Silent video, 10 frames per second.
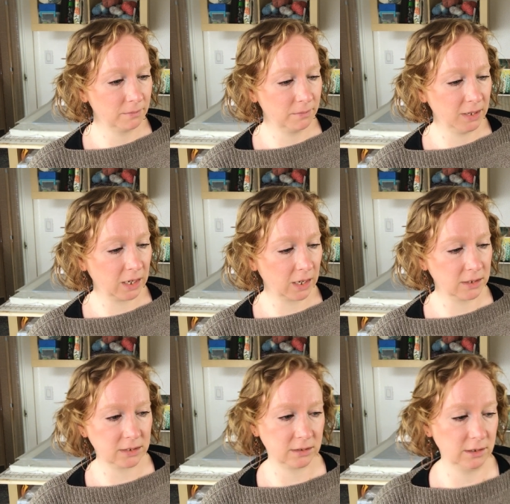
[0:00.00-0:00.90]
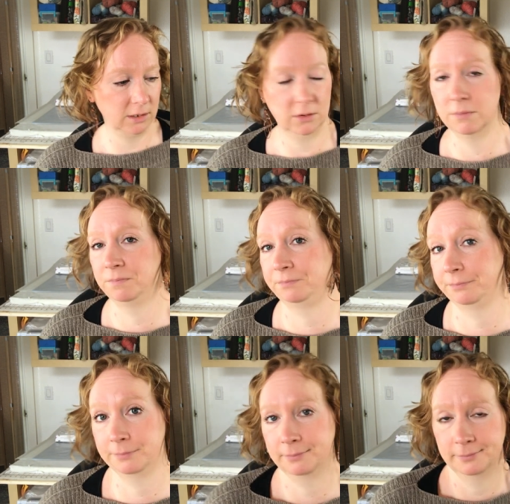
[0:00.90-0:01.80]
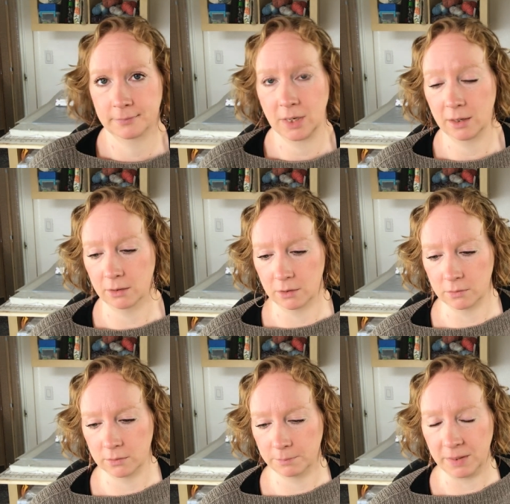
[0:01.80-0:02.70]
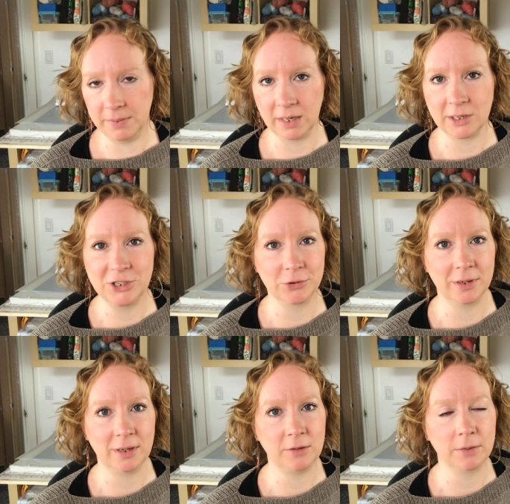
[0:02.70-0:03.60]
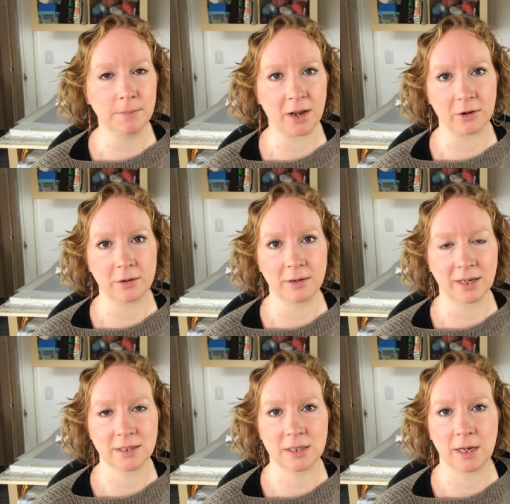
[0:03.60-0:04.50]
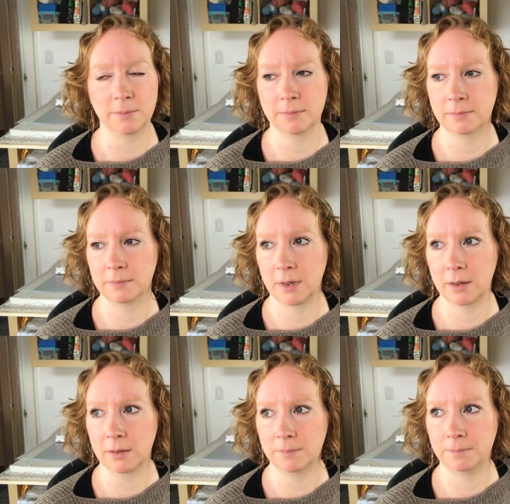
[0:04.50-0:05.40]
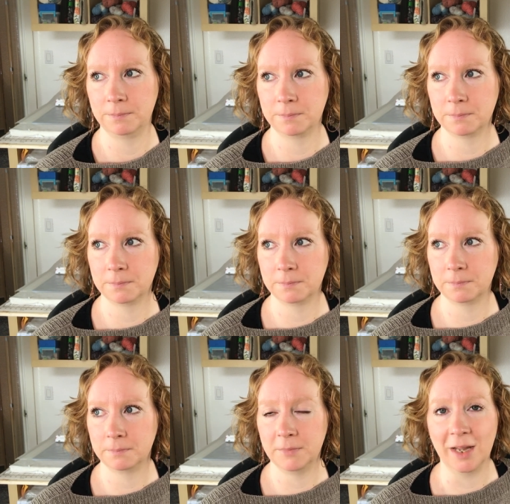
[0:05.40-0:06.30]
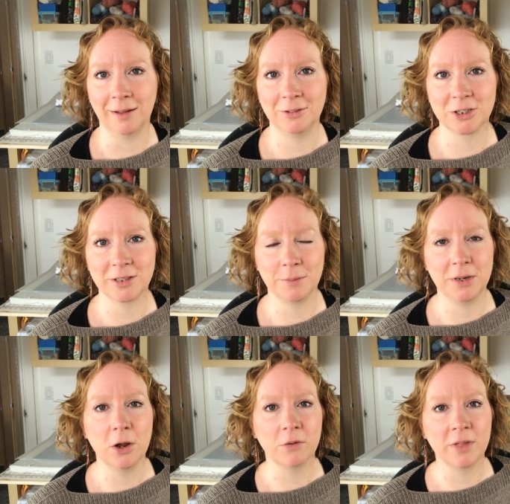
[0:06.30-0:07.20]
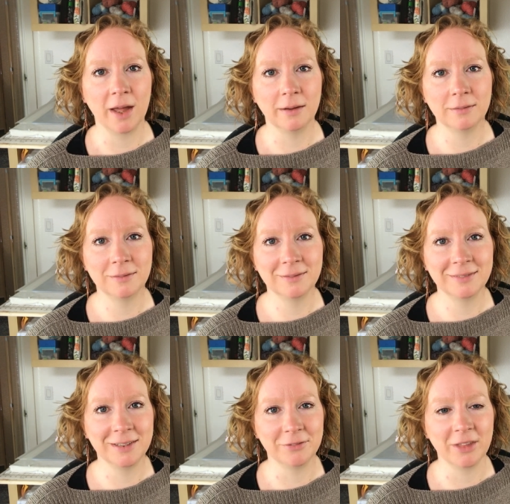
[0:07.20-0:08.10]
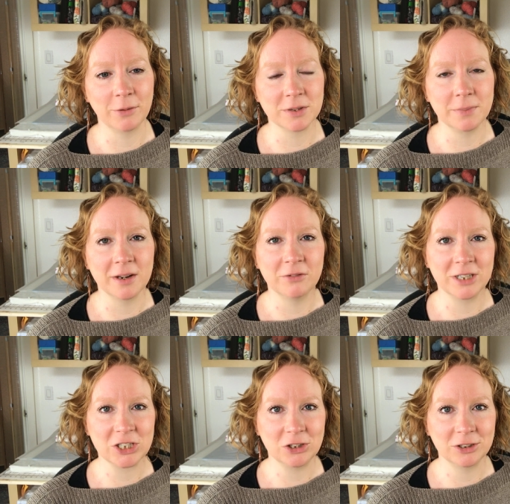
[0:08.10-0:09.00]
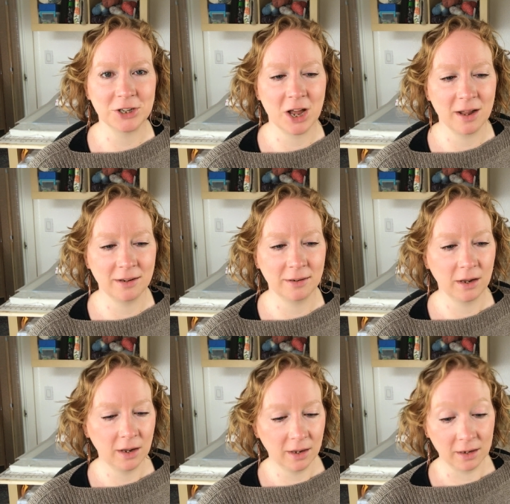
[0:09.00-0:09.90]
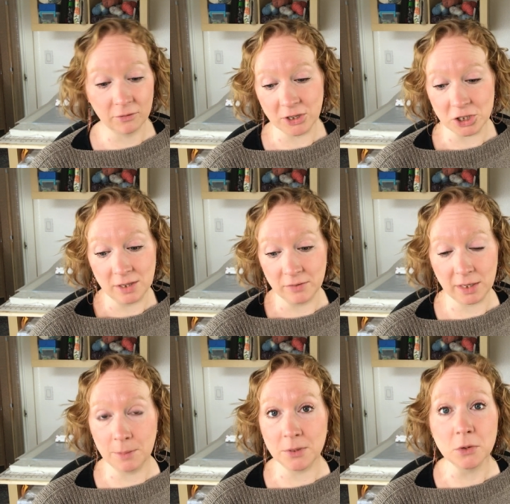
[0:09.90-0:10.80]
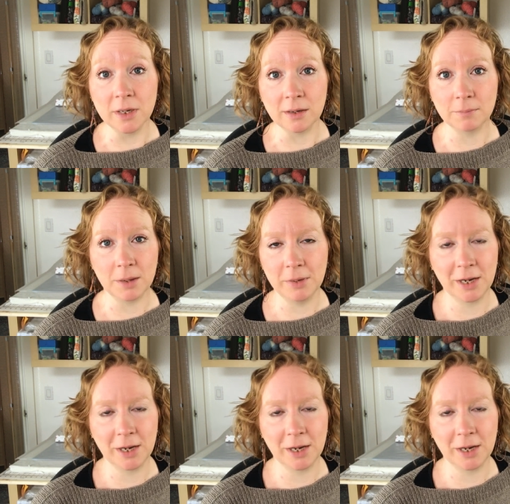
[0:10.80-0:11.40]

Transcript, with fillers: because, you know, I don't know, maybe I can do it even better next time. Um, yeah, just let me know if that if that was beneficial or not. And if I should even keep doing it, maybe